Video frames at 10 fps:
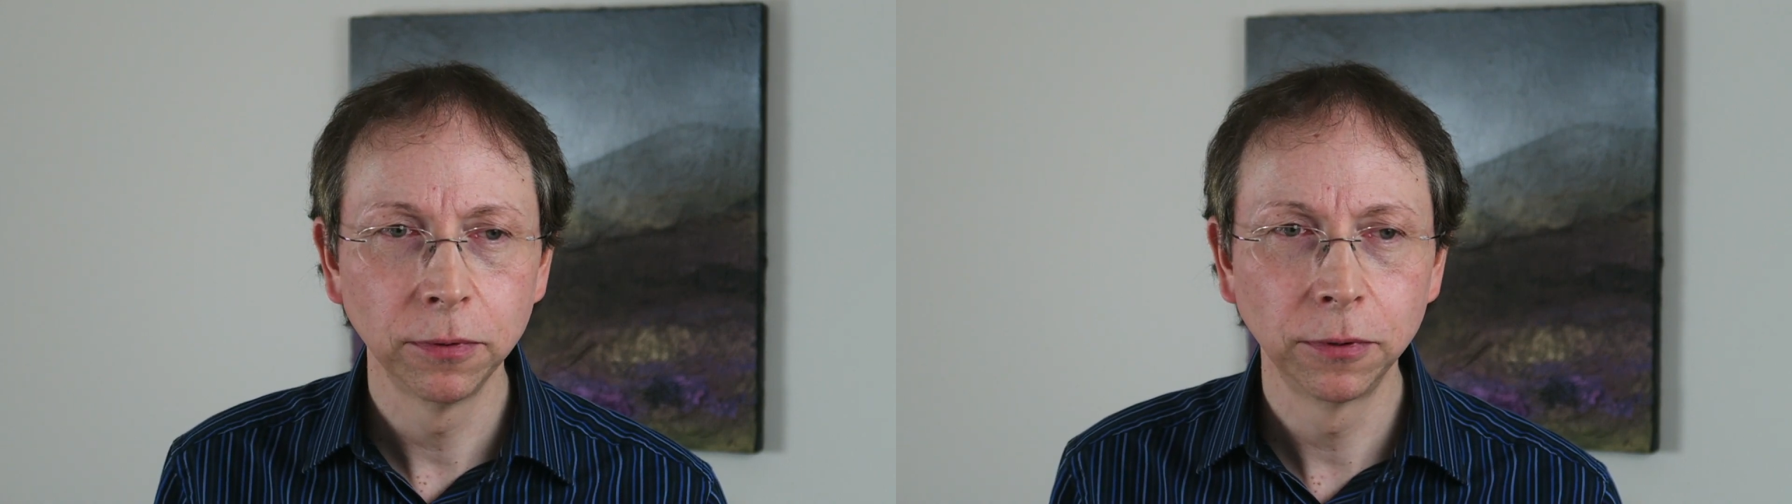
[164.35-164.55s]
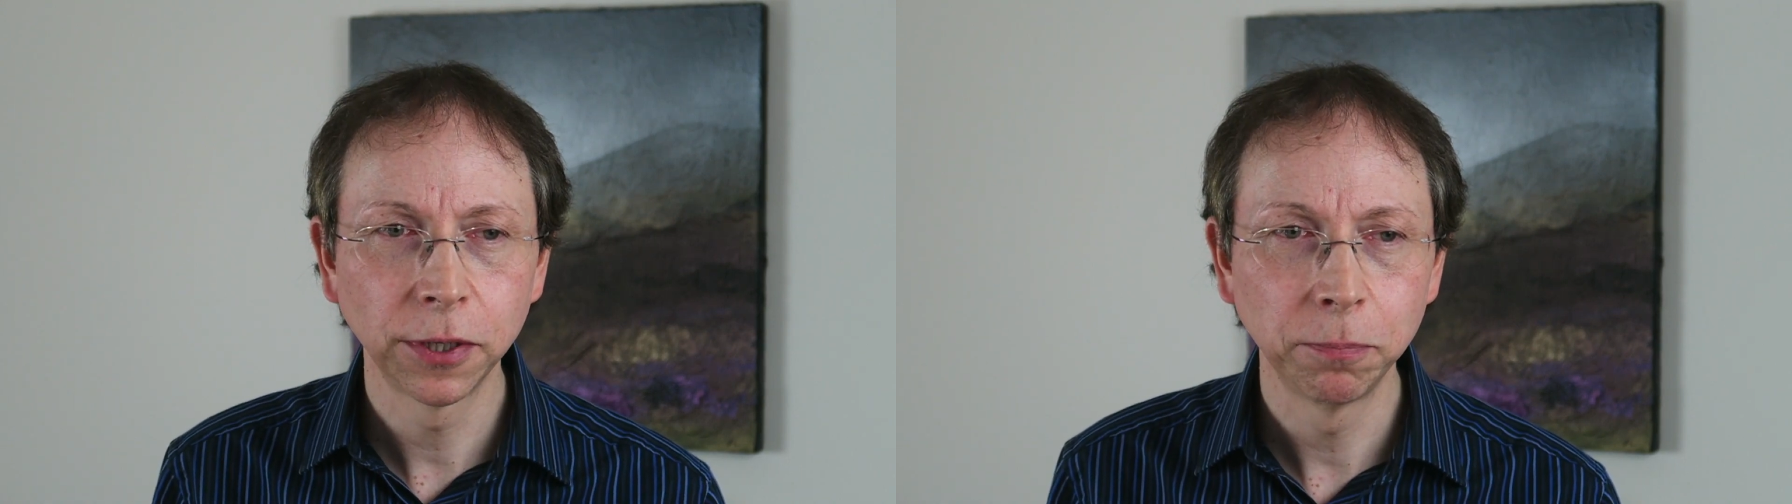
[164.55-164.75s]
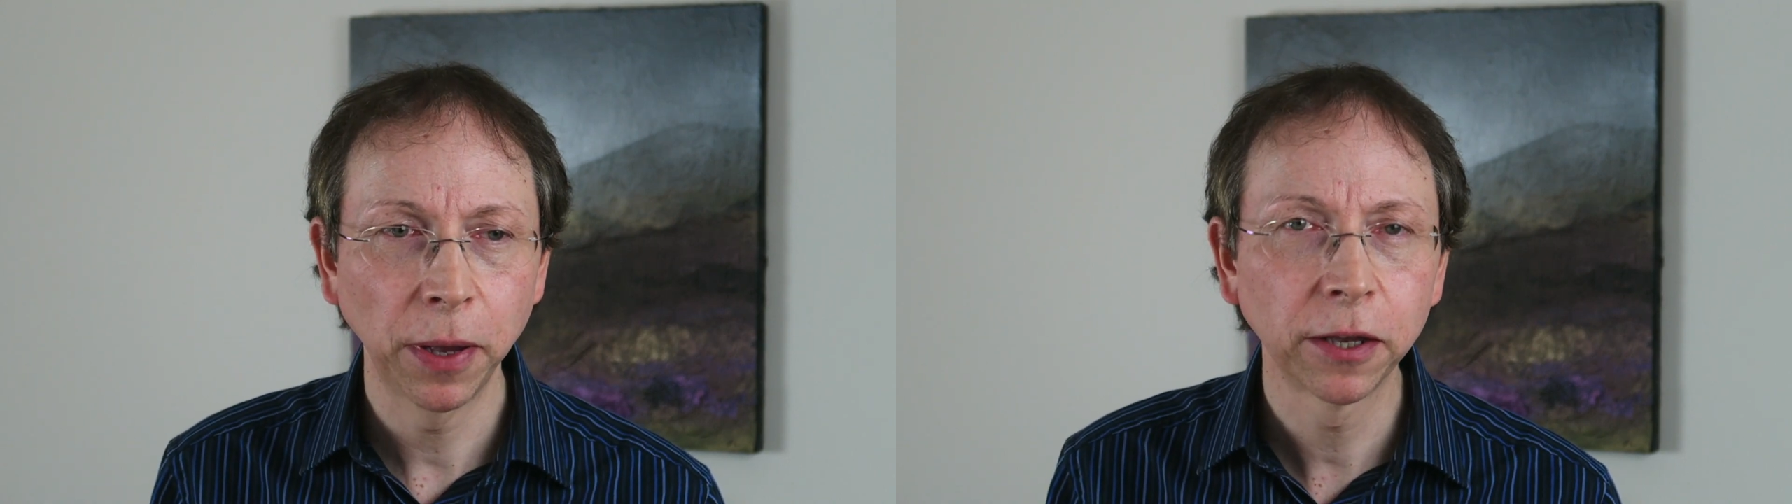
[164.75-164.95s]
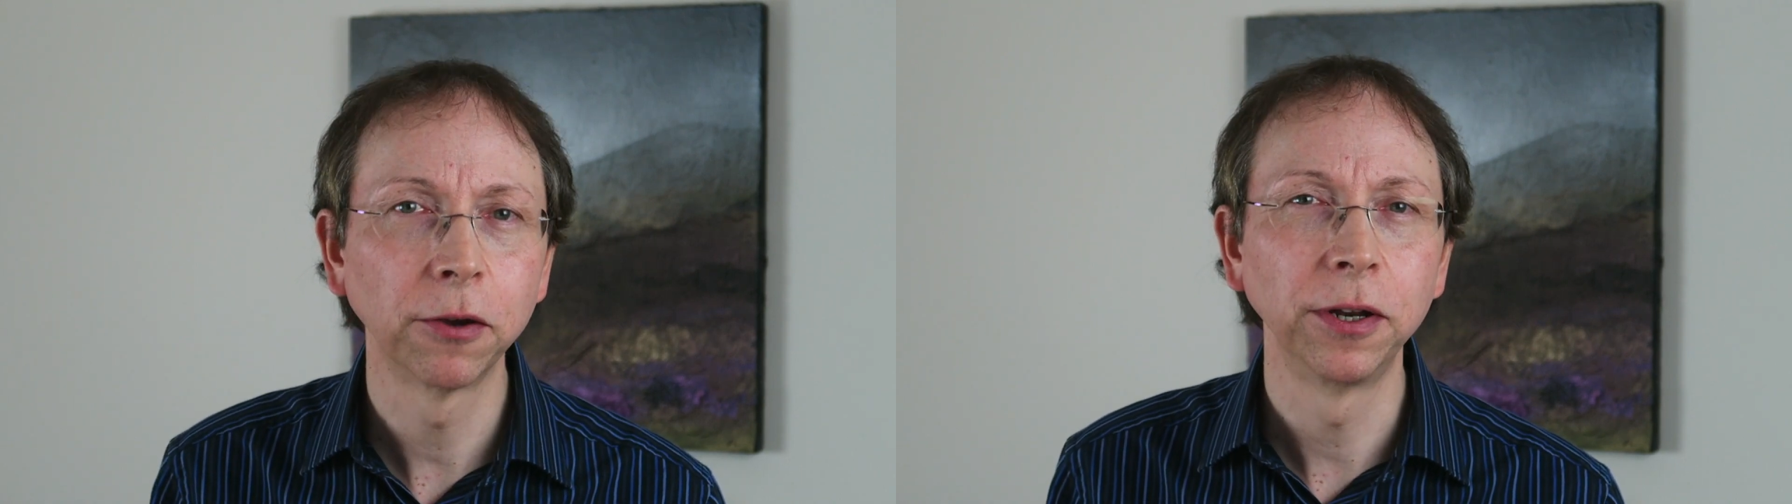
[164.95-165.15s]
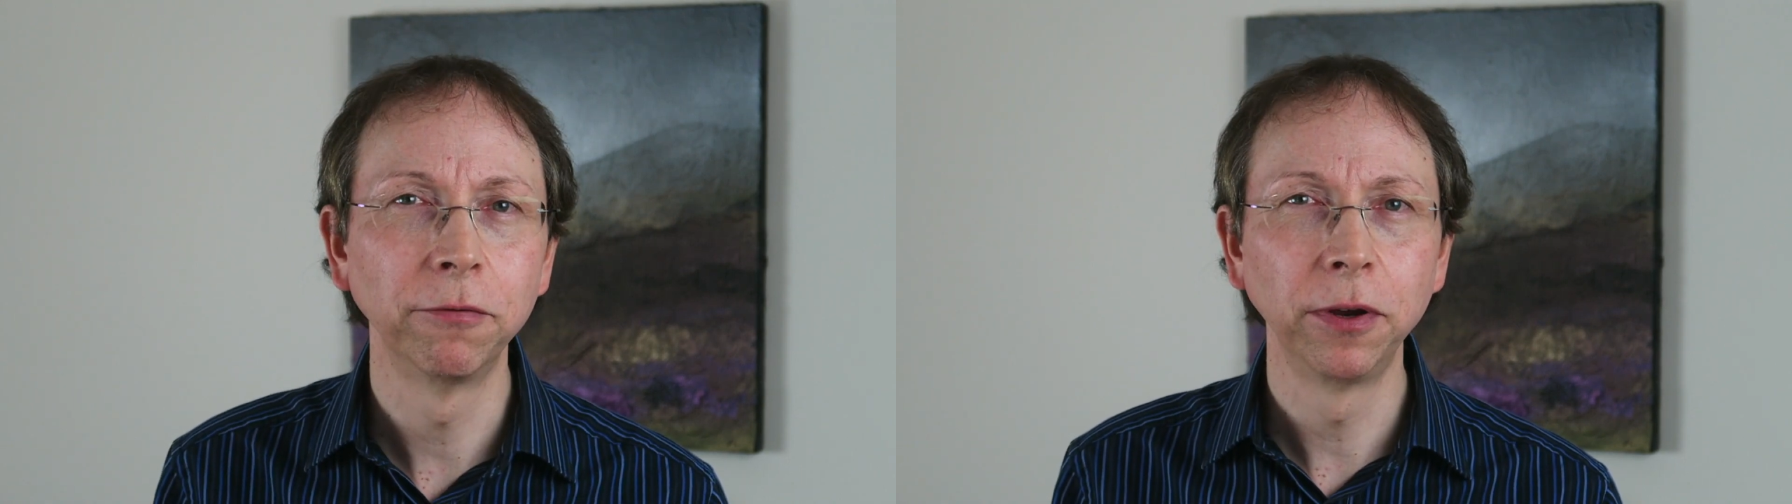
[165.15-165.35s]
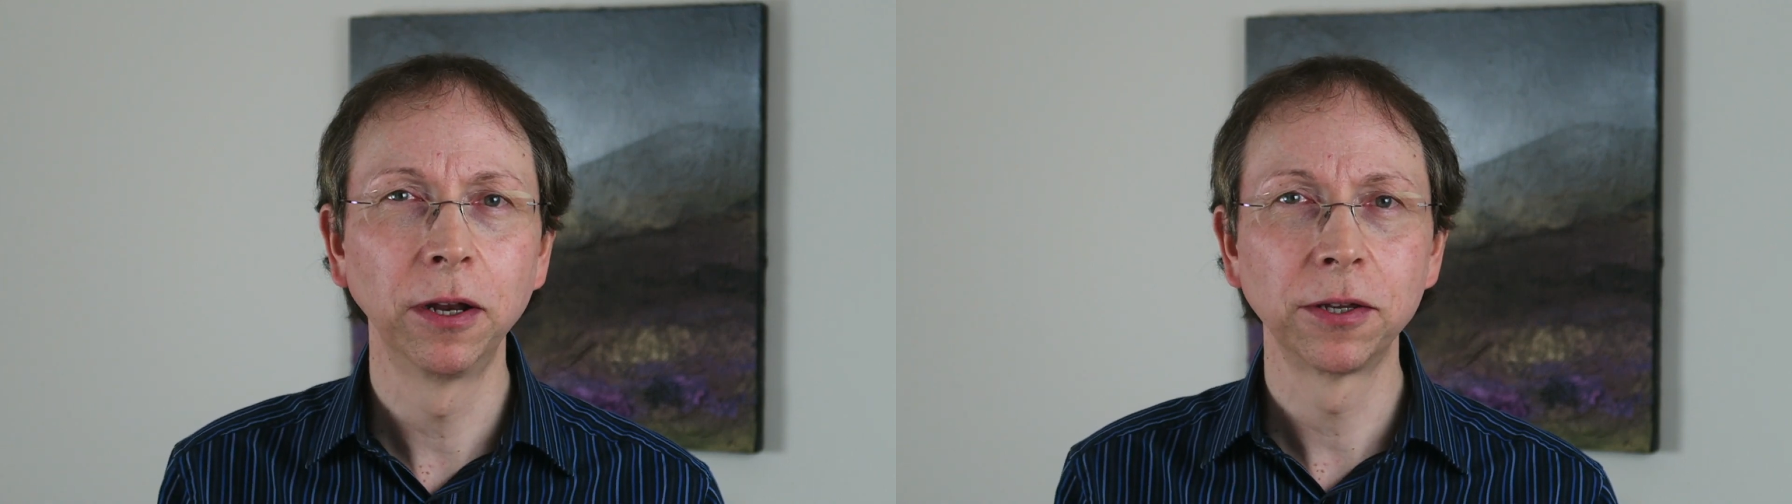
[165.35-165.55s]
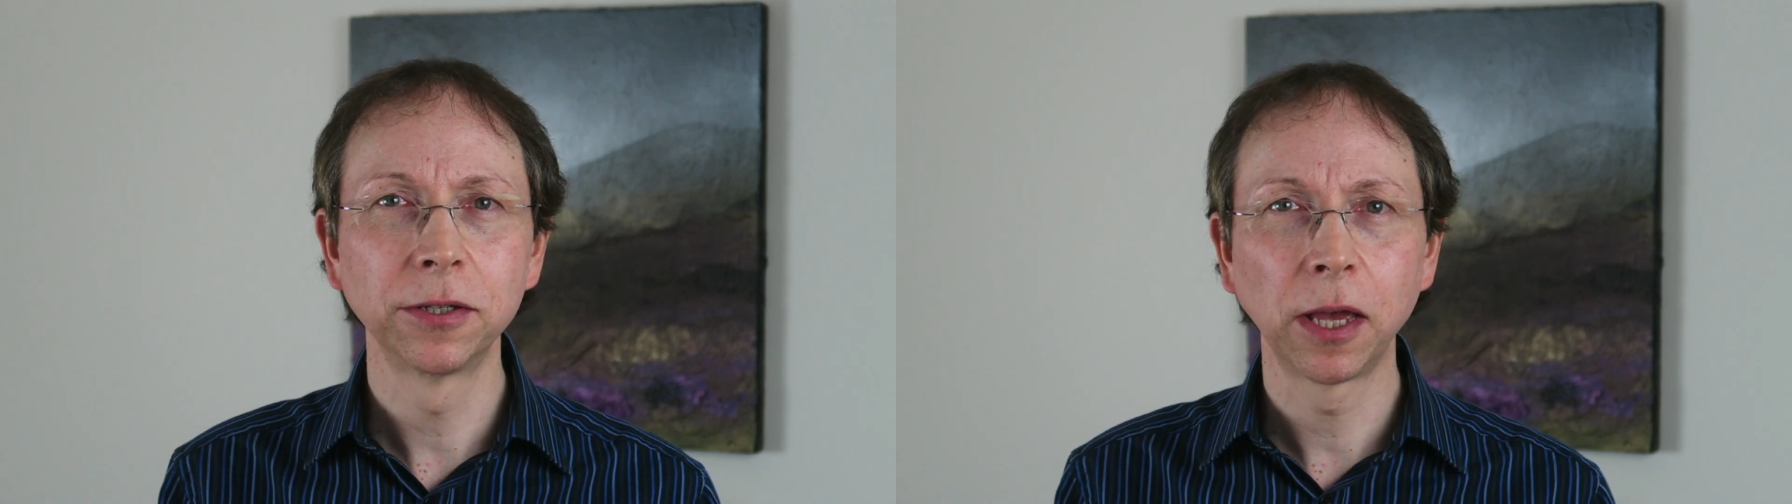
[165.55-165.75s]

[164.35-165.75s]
looking back on it, realise